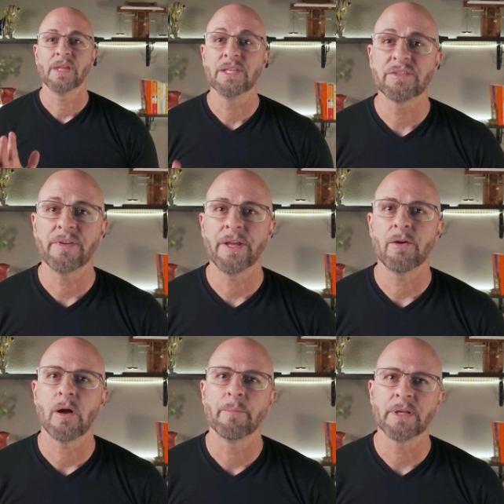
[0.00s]
In this
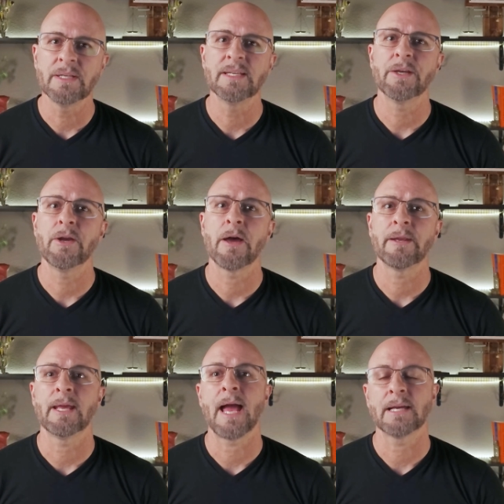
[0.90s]
video, I'm going to tell you how to
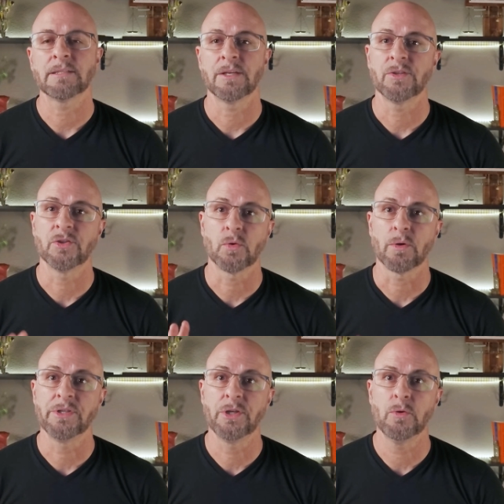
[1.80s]
get access to
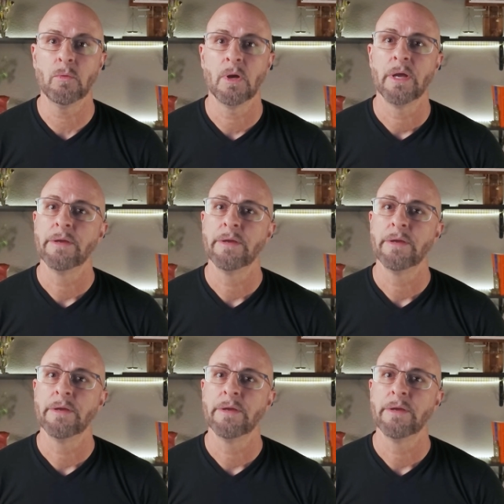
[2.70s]
Sora two,